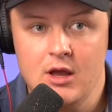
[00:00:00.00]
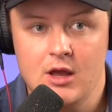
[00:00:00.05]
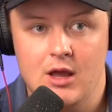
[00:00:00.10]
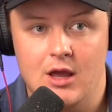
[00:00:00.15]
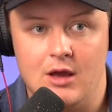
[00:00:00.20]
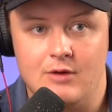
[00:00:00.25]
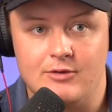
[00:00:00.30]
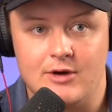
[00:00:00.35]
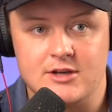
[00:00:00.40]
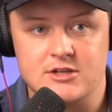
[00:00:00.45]

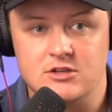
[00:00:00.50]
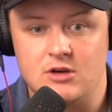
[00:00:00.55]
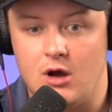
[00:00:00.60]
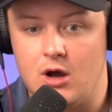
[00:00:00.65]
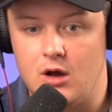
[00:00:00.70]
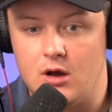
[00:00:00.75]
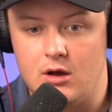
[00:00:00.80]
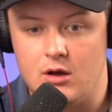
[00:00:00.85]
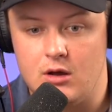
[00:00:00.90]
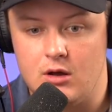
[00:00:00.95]
If I
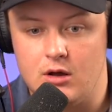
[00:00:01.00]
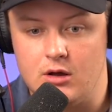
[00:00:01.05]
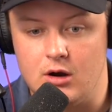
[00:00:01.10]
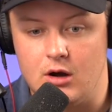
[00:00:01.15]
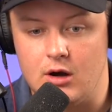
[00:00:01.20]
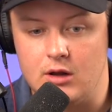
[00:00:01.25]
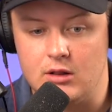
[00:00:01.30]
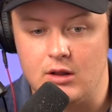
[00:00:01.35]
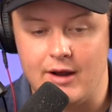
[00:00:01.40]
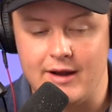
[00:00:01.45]
saw an
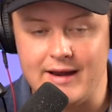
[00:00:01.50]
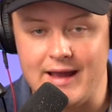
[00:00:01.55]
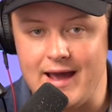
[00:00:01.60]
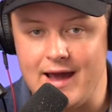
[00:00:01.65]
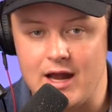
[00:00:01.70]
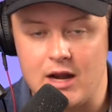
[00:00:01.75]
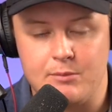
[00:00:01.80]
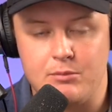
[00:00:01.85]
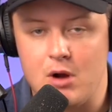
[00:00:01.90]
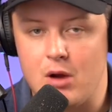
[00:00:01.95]
online
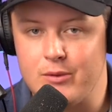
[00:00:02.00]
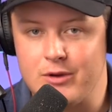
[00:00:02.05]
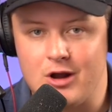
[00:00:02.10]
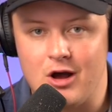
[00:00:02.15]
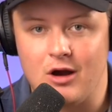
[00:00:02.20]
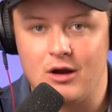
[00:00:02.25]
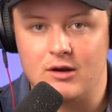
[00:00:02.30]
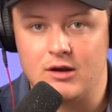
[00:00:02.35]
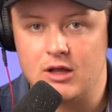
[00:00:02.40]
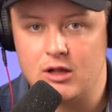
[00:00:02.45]
ad, I'm probably
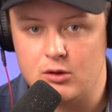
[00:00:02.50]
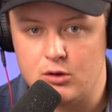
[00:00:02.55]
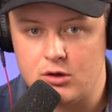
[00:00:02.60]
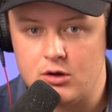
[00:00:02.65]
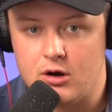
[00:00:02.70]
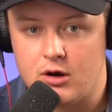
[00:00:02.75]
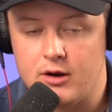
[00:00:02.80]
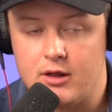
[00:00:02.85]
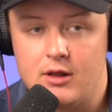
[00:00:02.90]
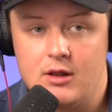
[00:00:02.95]
not going to click
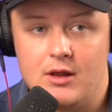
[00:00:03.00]
on it.